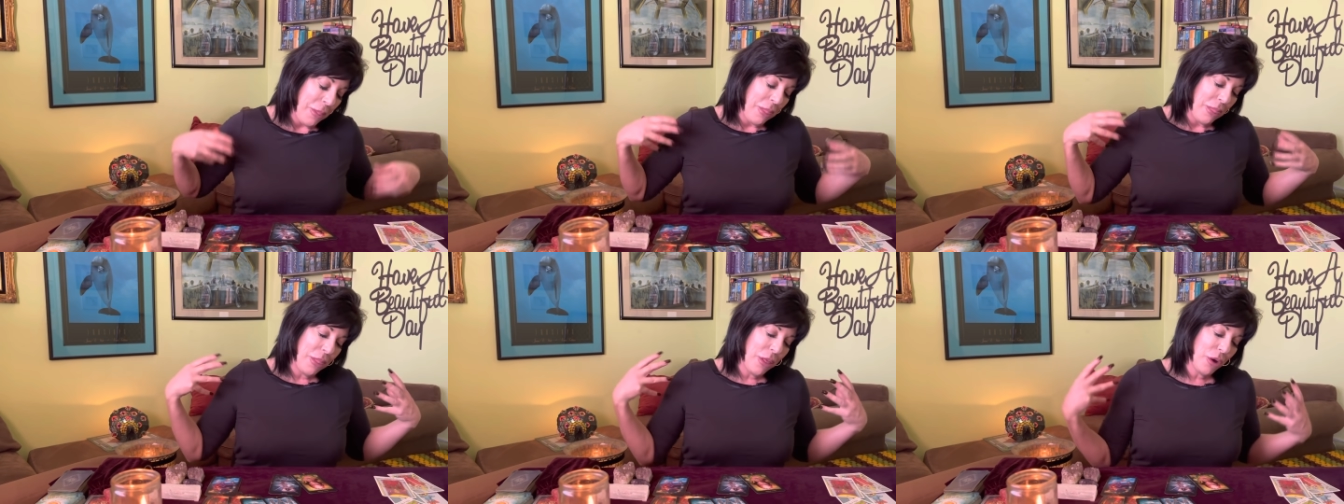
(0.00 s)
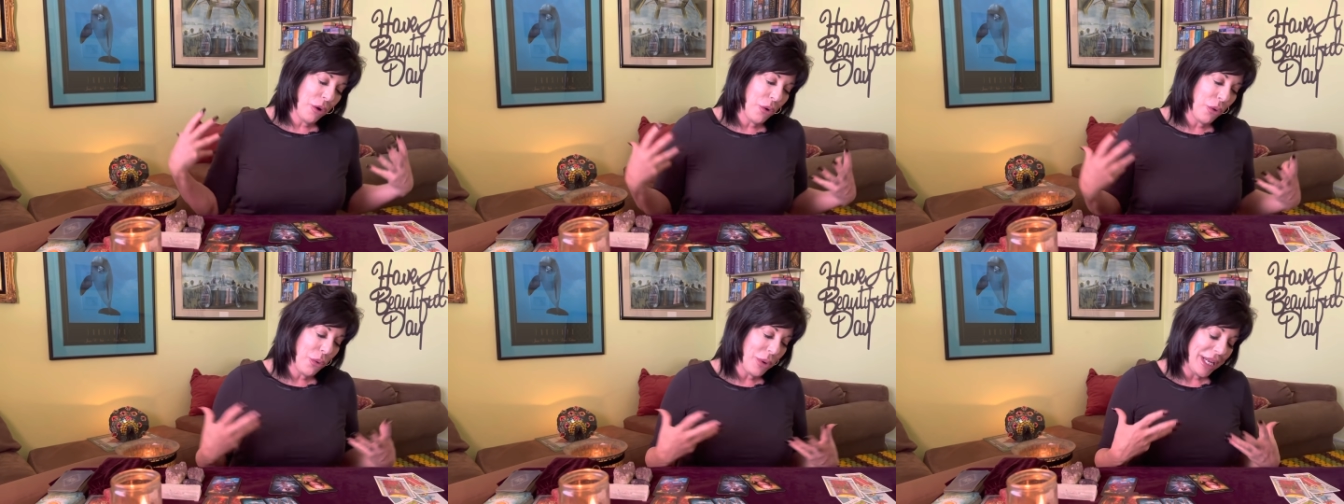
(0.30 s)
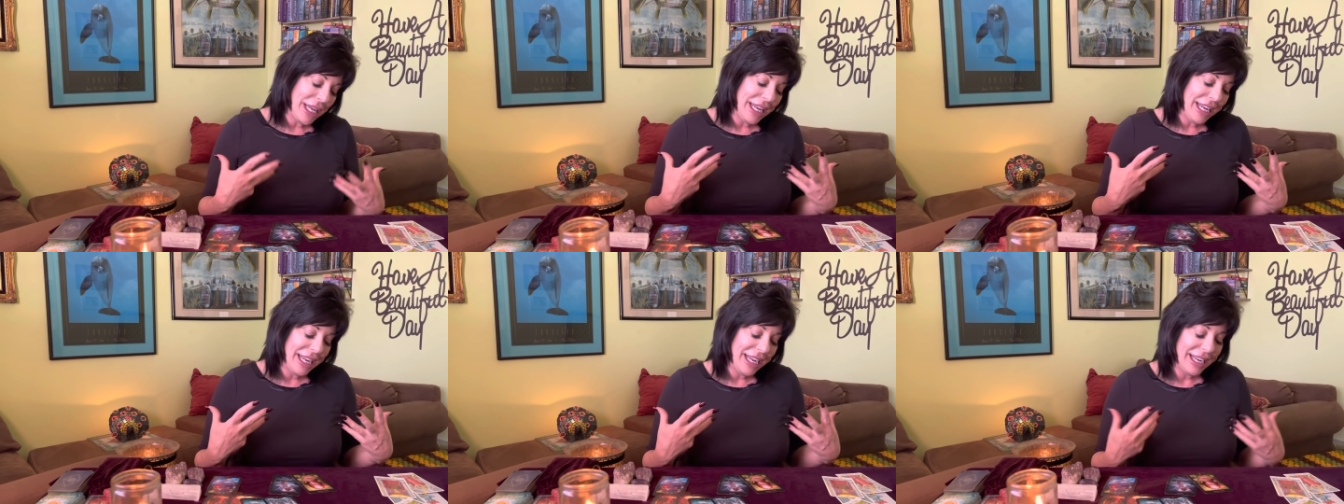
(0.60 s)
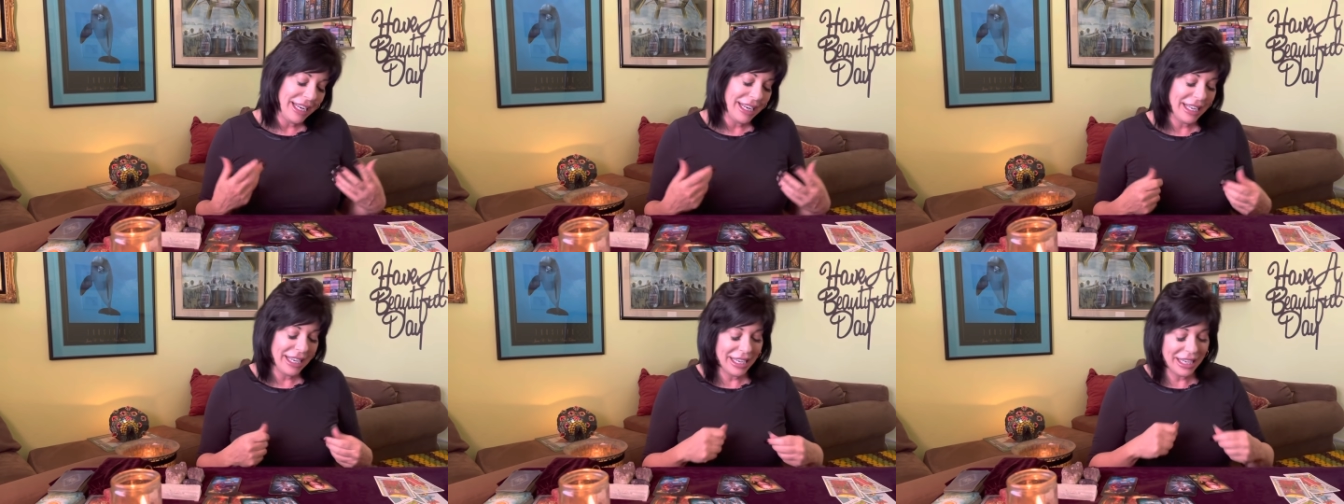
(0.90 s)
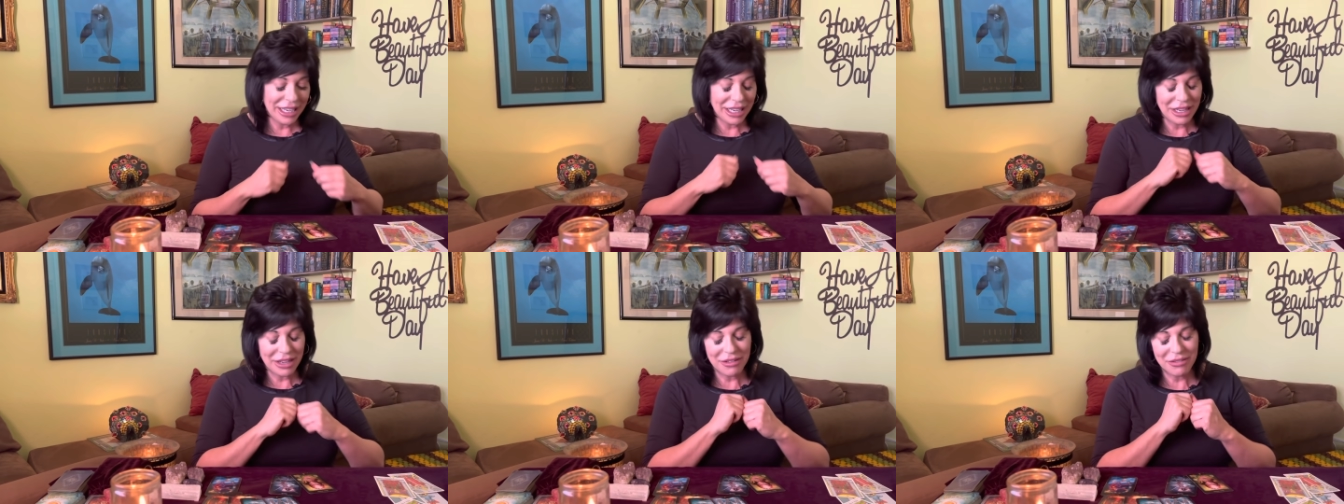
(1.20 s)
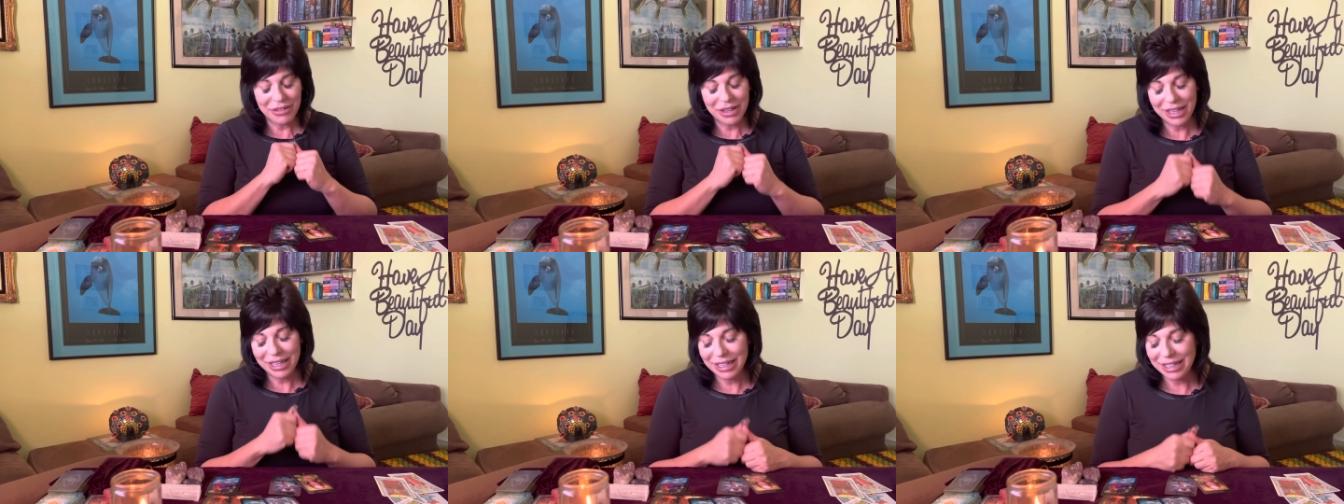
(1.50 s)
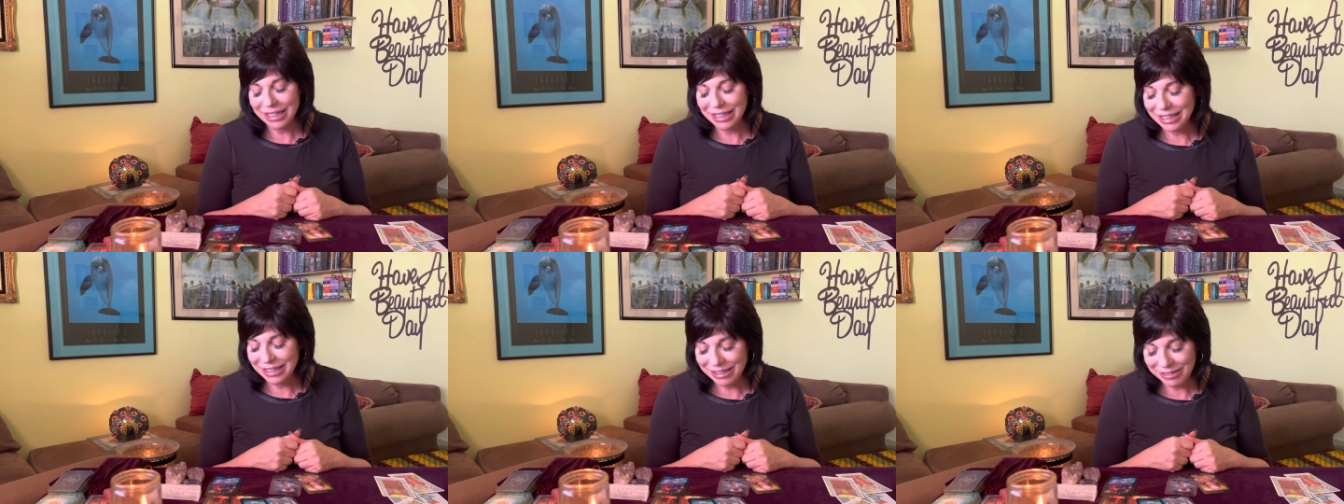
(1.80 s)
the Queen of.
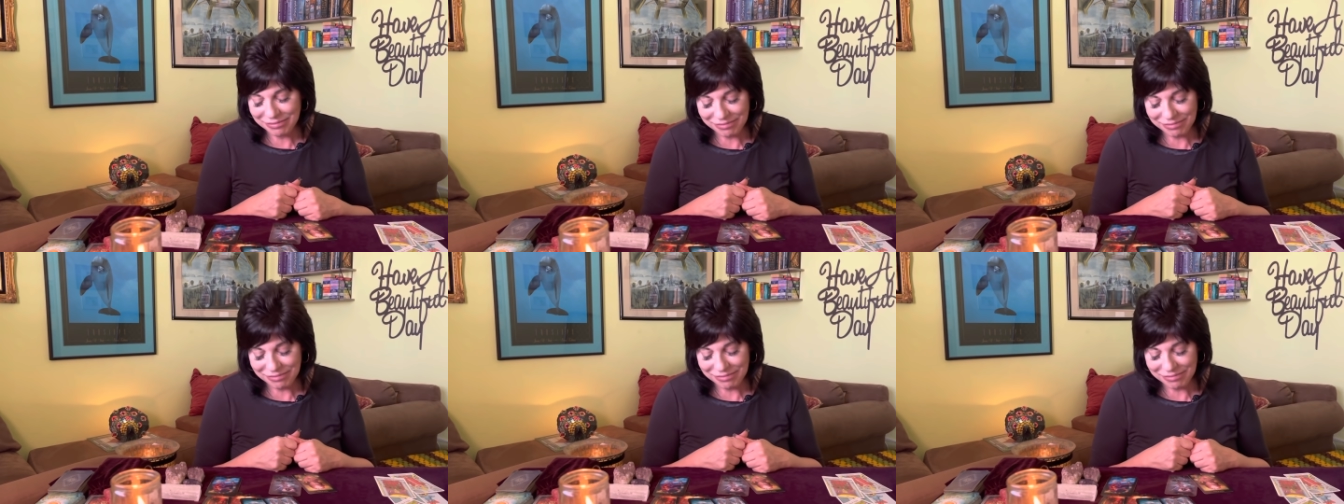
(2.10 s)
Uh,